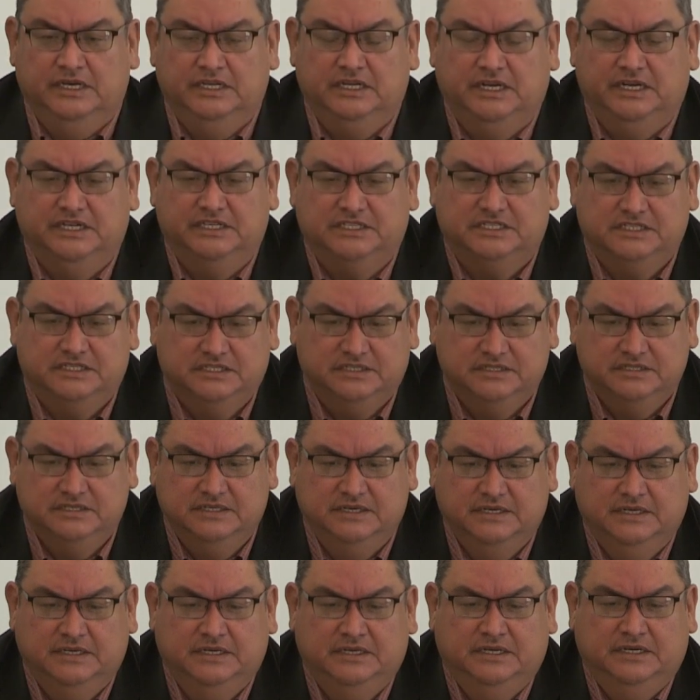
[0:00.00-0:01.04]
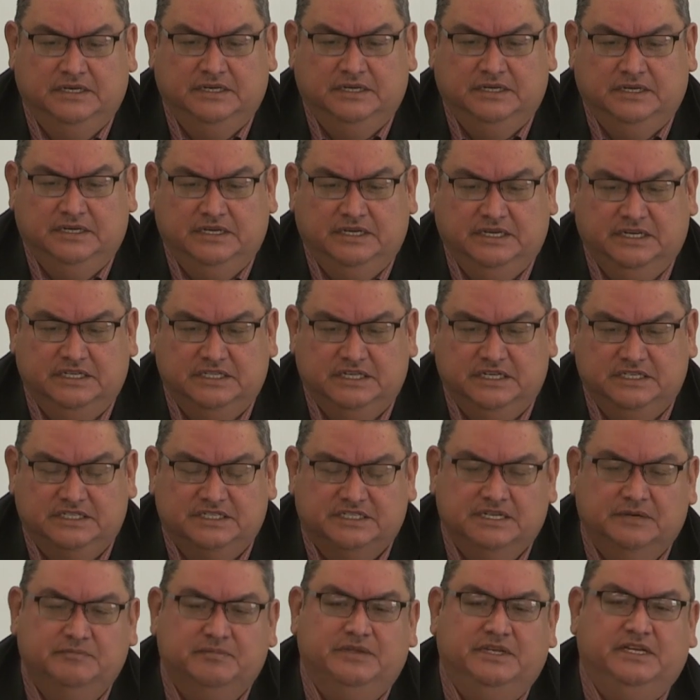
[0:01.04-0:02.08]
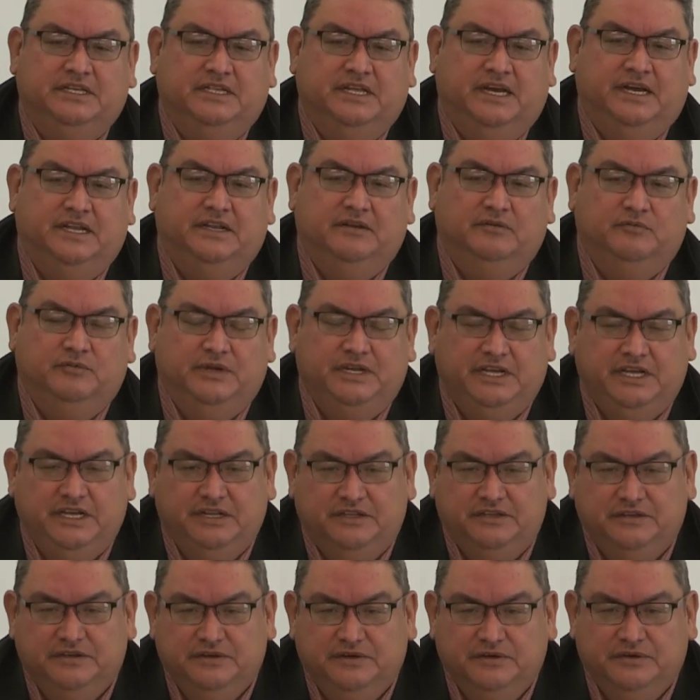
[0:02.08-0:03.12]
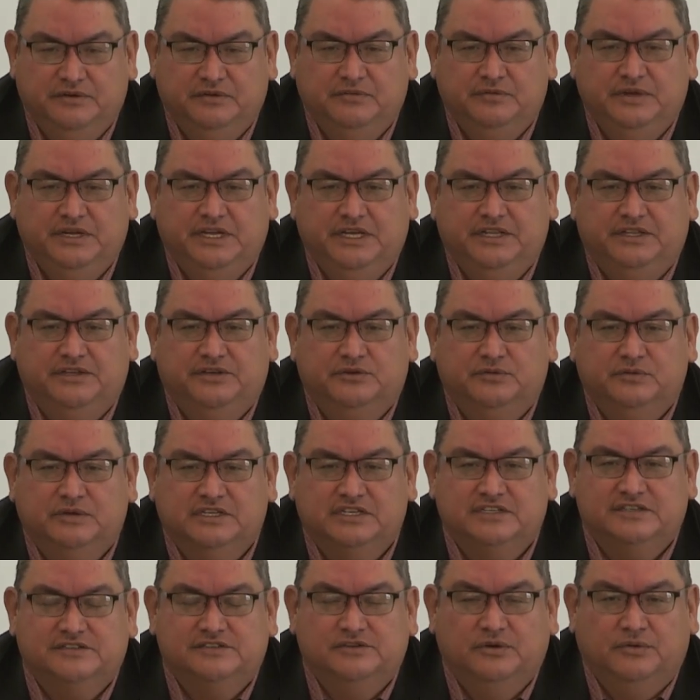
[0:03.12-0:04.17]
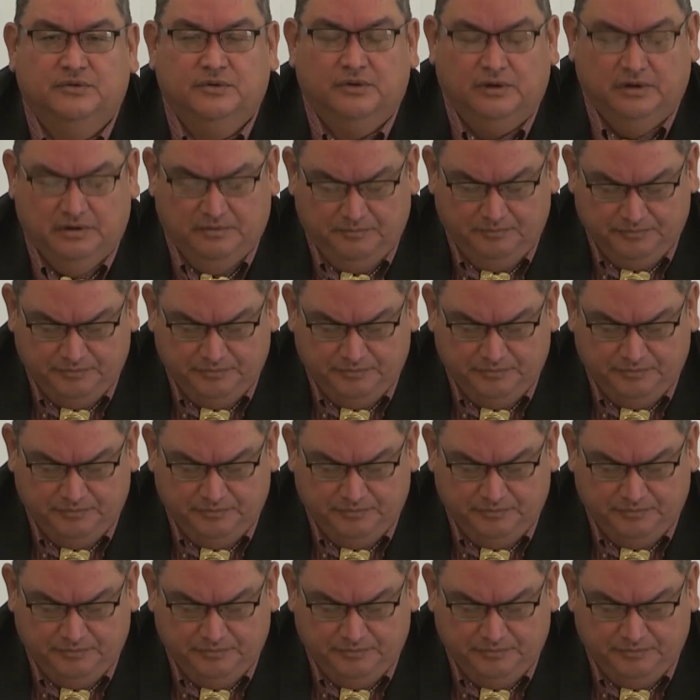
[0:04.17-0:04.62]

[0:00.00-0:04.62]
it's something that we need to restore.